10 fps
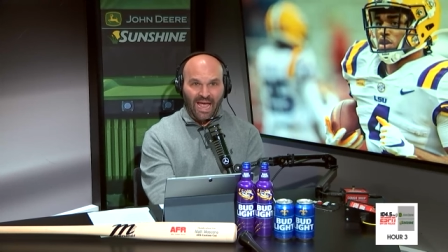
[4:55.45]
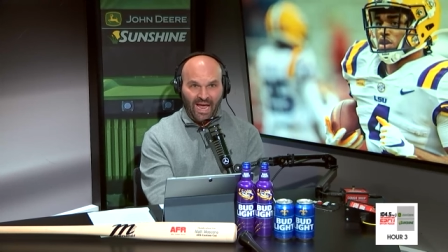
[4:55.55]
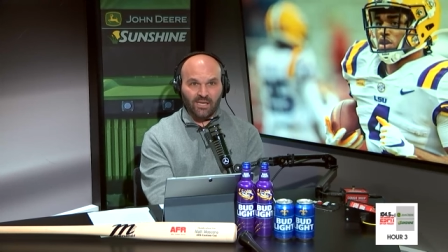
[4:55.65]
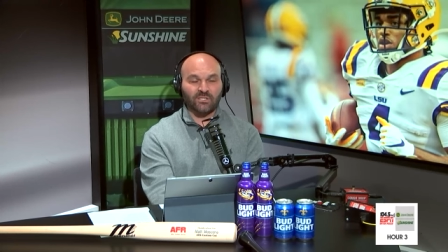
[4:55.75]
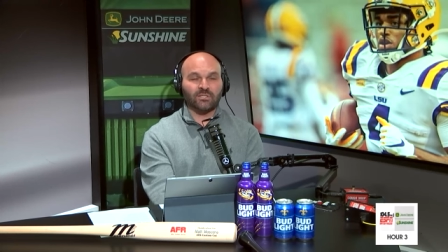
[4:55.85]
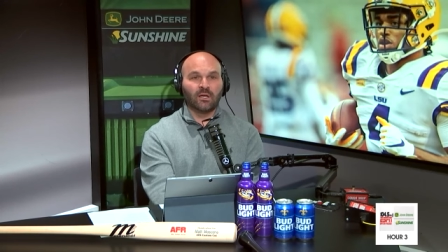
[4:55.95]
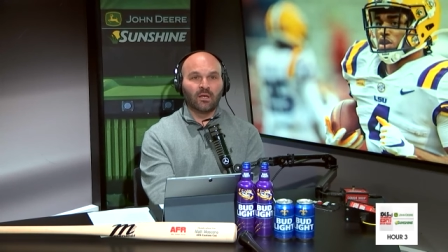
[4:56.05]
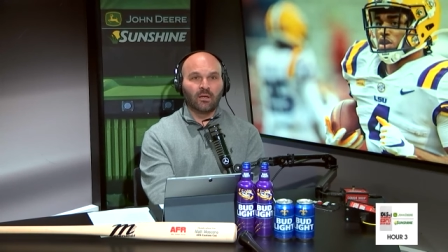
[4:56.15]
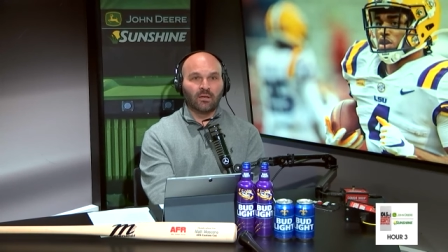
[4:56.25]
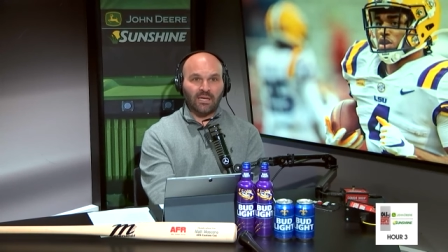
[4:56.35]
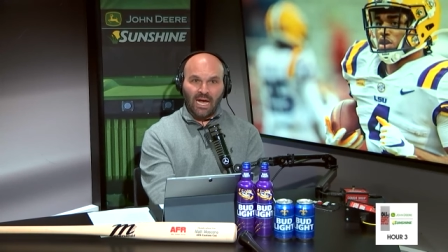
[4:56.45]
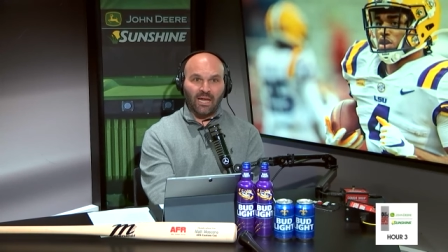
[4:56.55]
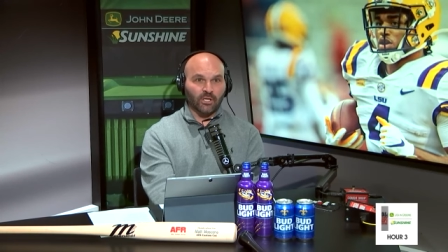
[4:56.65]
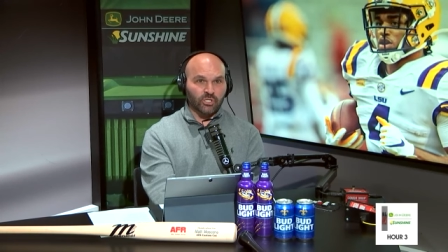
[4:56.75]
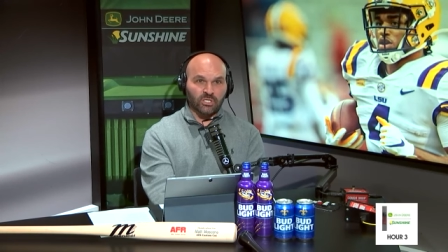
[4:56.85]
ass
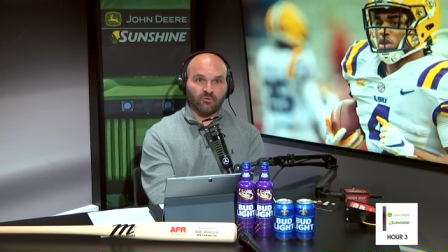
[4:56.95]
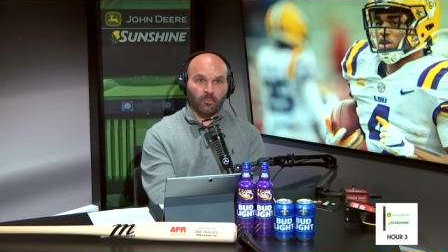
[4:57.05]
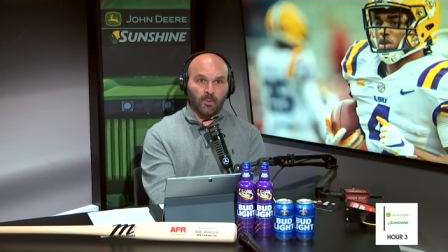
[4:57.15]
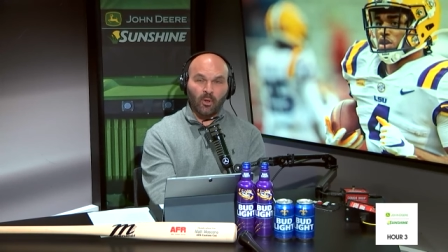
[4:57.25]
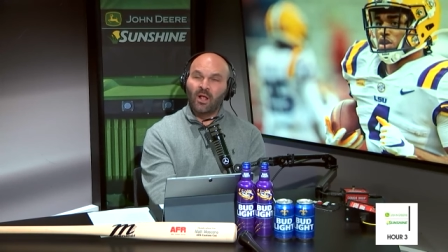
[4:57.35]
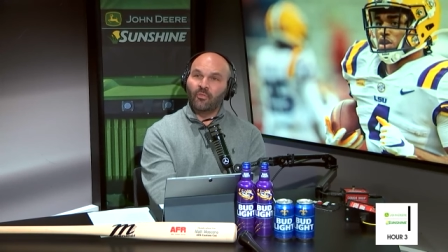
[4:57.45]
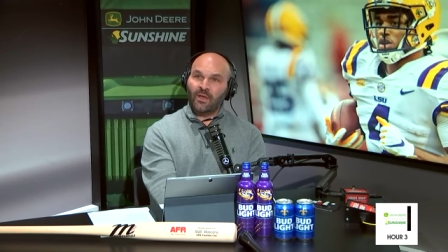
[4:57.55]
college is for people.